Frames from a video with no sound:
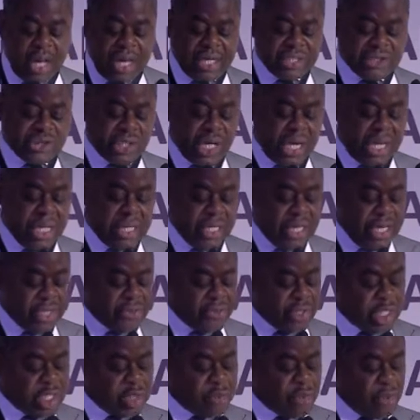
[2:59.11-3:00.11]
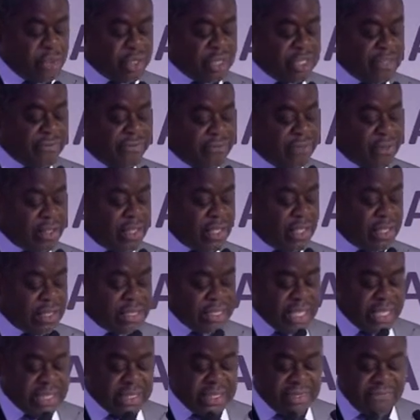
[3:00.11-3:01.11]
agile and responsive to the
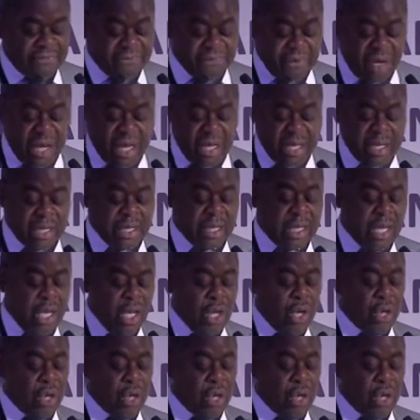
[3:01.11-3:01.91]
intensifying